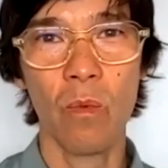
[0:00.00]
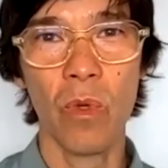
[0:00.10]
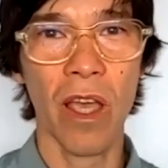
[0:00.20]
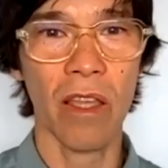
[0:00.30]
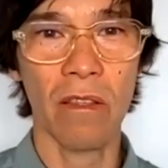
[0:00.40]

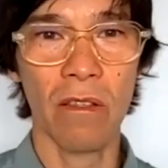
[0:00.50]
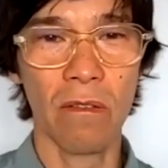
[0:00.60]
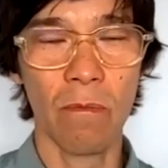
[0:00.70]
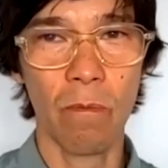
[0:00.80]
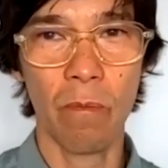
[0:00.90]
we had
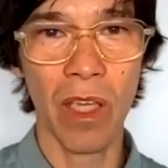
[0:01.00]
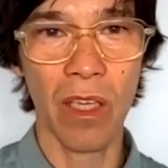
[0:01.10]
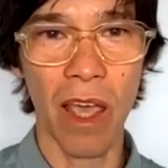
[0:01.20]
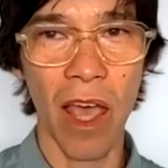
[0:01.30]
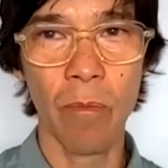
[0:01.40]
this
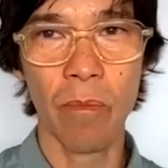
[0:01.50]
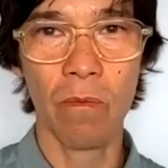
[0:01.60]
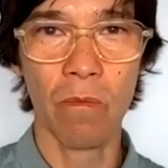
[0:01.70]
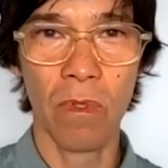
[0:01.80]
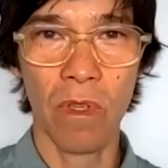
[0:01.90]
big gap,
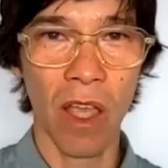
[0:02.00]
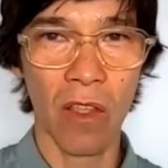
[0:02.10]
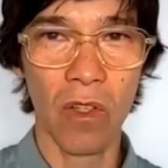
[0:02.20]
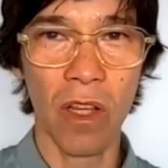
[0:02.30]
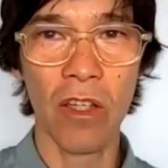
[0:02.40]
the
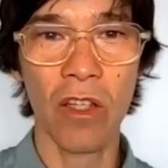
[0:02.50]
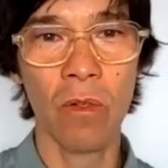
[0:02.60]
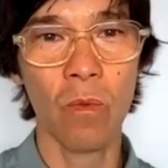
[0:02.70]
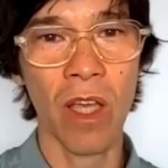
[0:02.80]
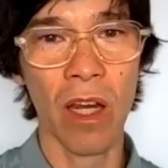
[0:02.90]

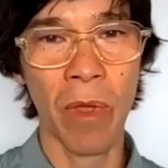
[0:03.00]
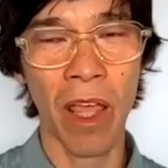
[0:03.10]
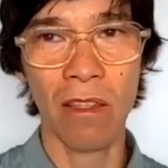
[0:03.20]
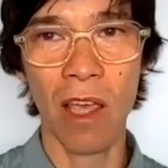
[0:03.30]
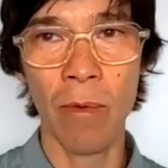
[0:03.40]
cancellation, we had a
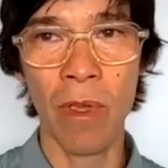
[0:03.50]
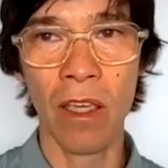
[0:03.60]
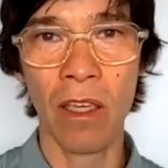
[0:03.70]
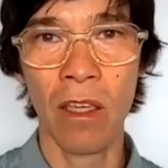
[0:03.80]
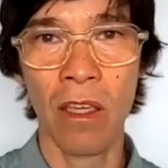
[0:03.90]

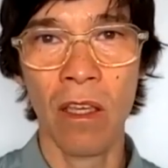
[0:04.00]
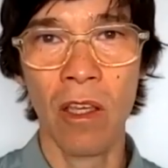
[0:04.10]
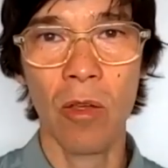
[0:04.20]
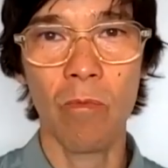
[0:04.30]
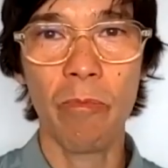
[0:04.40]
pandemic,
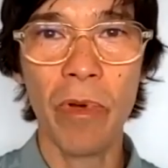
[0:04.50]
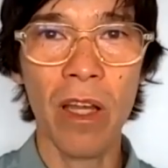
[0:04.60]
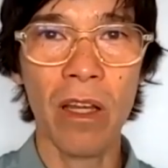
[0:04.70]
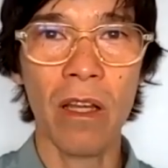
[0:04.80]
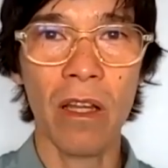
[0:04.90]

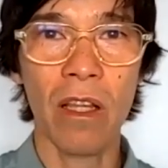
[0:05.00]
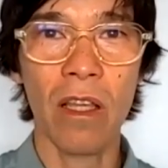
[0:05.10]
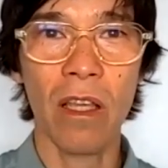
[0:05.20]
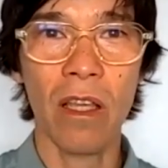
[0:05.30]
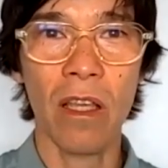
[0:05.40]
but,
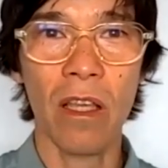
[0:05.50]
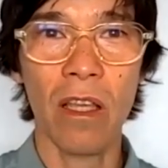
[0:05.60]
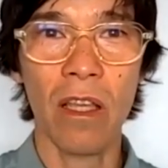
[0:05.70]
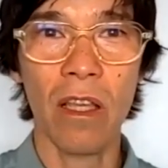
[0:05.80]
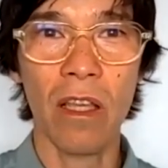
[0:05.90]

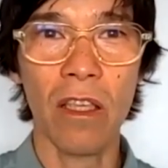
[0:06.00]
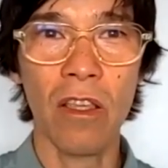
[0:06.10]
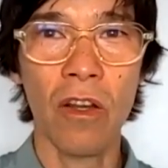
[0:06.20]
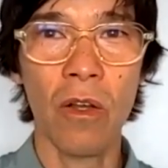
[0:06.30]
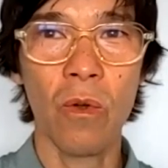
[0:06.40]

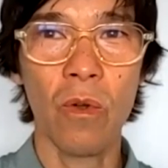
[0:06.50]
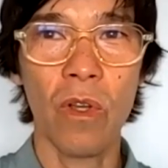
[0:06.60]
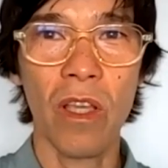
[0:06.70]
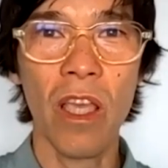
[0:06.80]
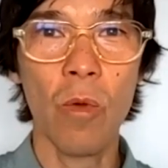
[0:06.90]
you know,
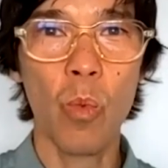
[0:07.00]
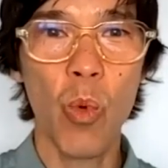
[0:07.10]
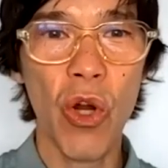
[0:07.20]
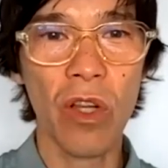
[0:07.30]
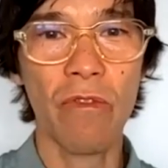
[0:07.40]
it
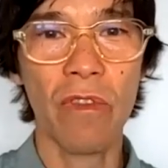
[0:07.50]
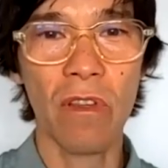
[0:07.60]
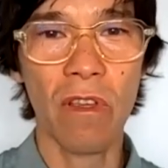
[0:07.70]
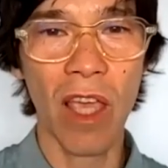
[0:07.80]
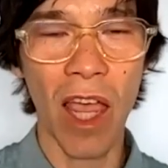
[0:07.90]
worked for
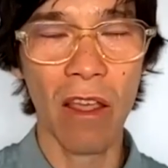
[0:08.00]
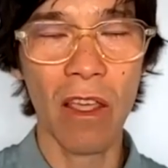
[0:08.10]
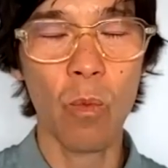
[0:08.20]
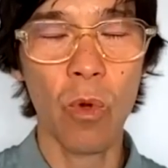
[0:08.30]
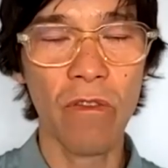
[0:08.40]
the character,
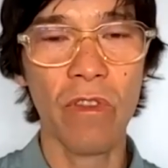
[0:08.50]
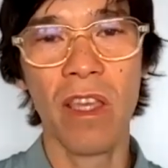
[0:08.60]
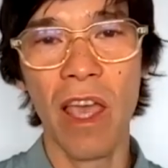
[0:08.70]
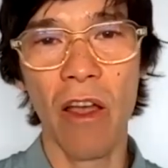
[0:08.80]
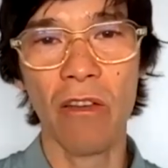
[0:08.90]

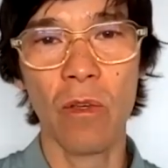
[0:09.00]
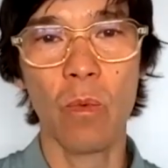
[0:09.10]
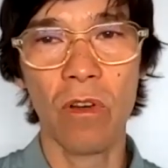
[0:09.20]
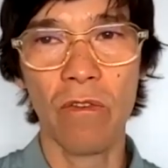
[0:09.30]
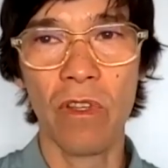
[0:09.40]

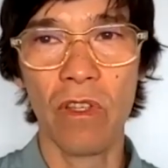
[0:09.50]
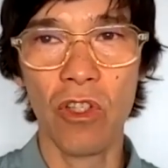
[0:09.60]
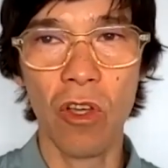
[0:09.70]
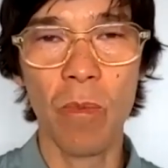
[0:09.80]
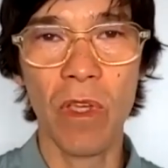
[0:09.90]
it worked for the
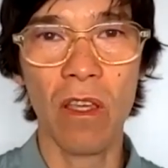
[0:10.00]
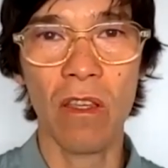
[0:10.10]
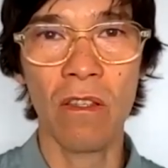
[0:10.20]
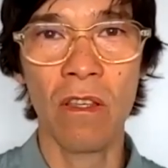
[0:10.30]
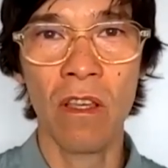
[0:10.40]
show,
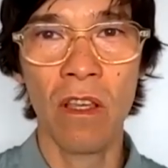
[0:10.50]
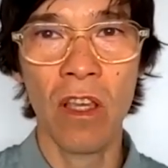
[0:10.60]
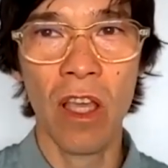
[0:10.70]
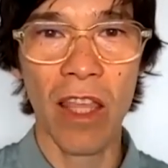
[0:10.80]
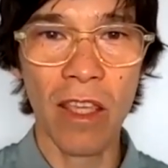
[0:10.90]
because
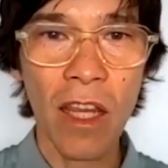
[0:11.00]
at